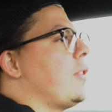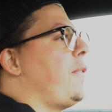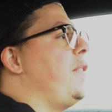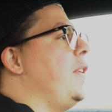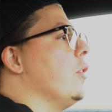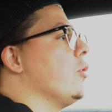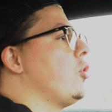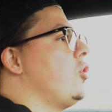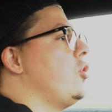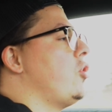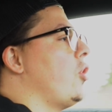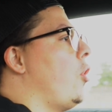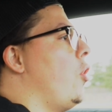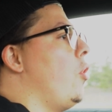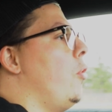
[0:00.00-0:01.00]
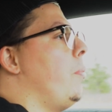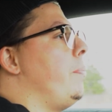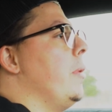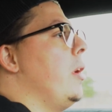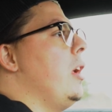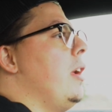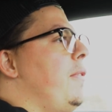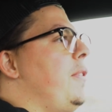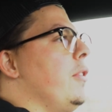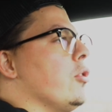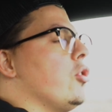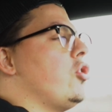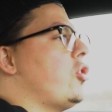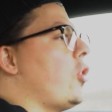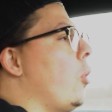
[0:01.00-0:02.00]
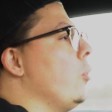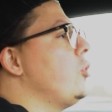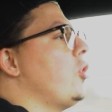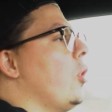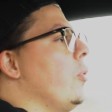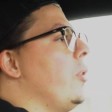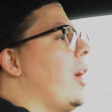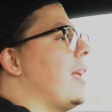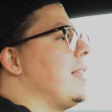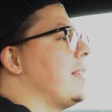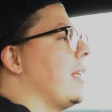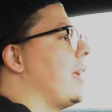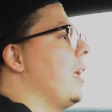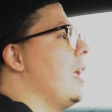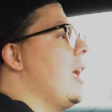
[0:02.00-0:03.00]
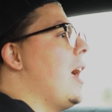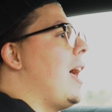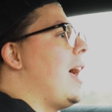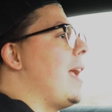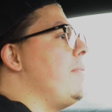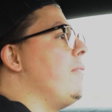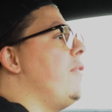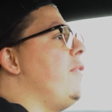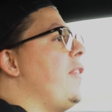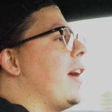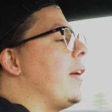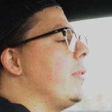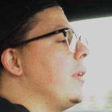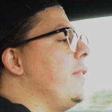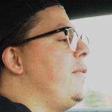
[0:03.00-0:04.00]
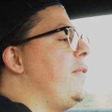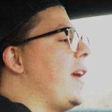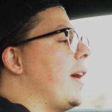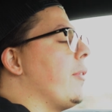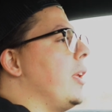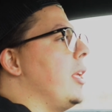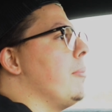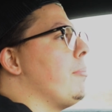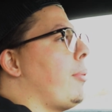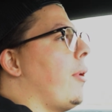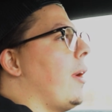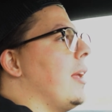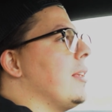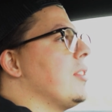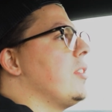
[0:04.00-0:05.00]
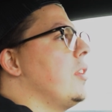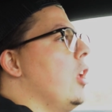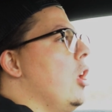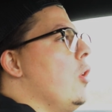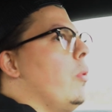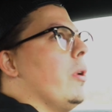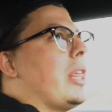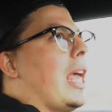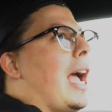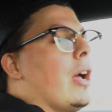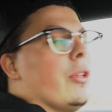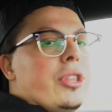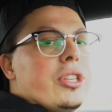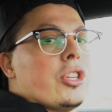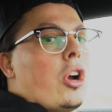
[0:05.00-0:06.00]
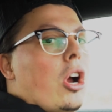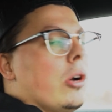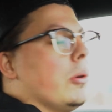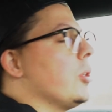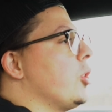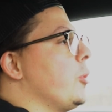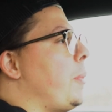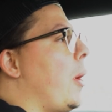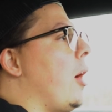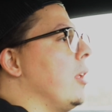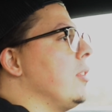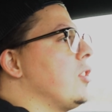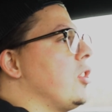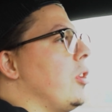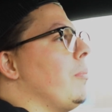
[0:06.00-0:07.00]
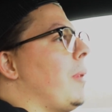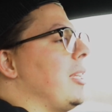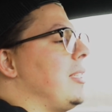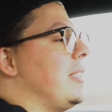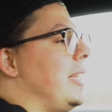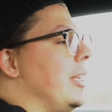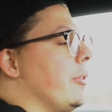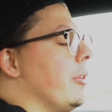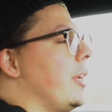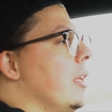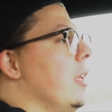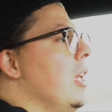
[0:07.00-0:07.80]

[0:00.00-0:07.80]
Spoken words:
feels so nice. Like, I'm very impressed with how this car responds to my steering.